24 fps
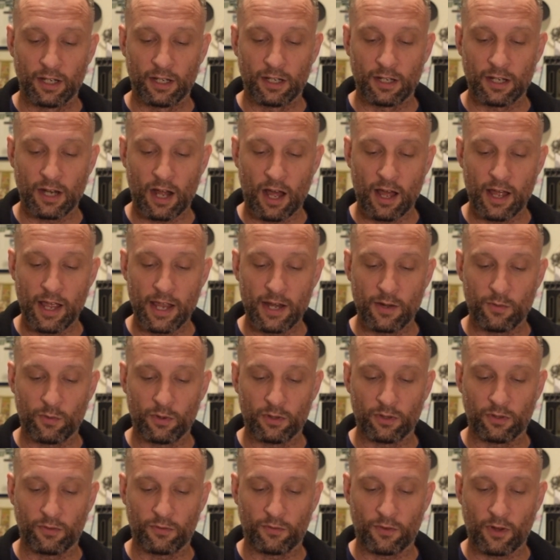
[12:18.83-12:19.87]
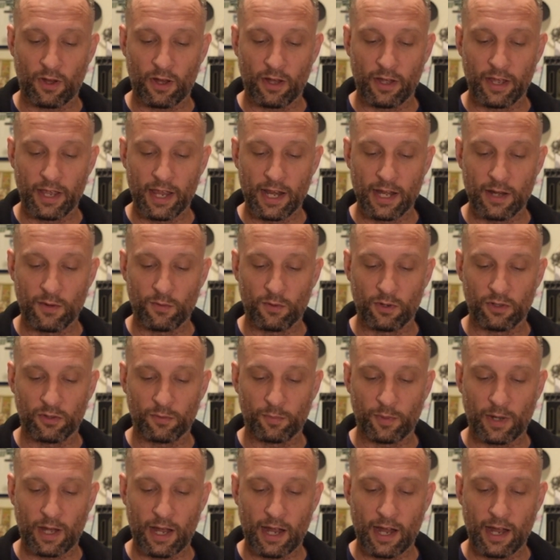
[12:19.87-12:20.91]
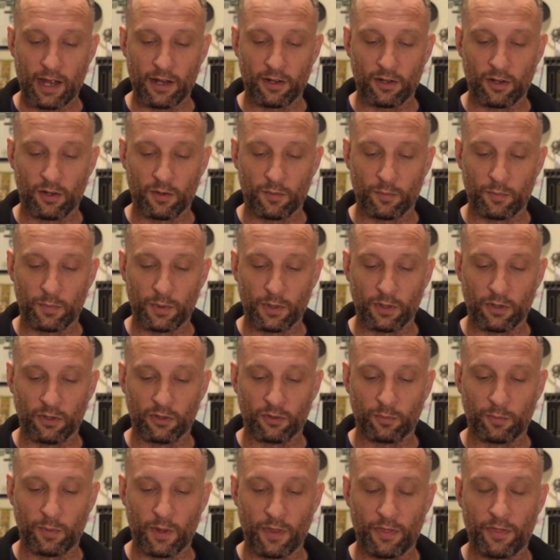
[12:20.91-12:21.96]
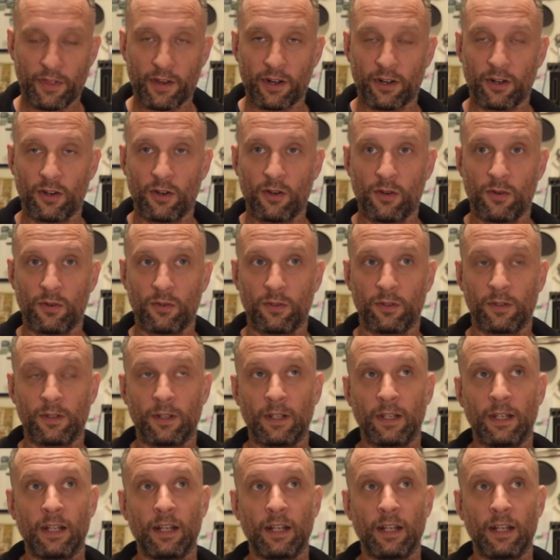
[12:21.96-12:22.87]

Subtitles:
not anyone's fault, anyone's behind on bills but their own.